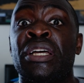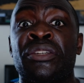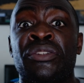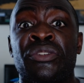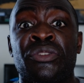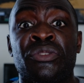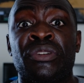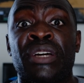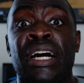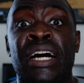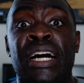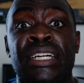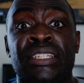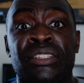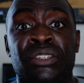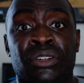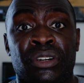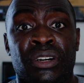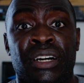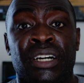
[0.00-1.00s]
You guys
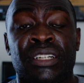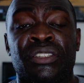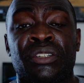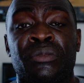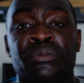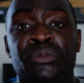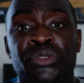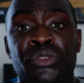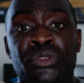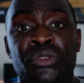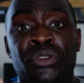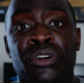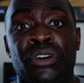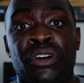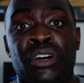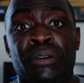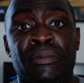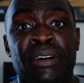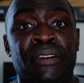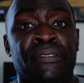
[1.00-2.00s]
are awesome. You
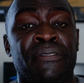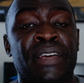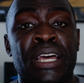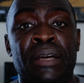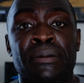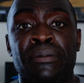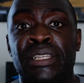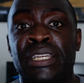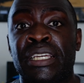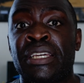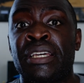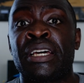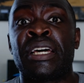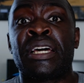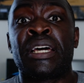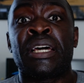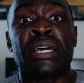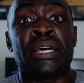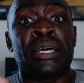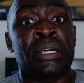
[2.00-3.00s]
are my family.
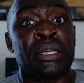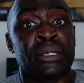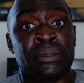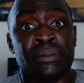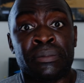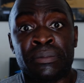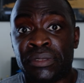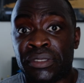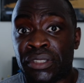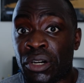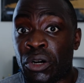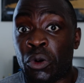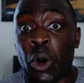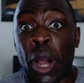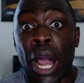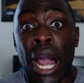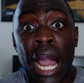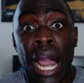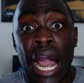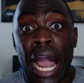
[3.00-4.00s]
So,
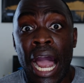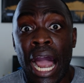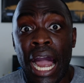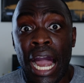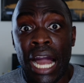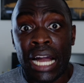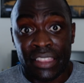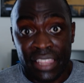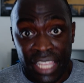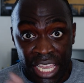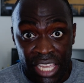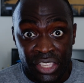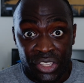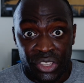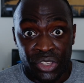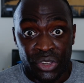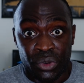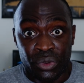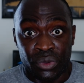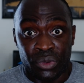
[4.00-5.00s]
thank you.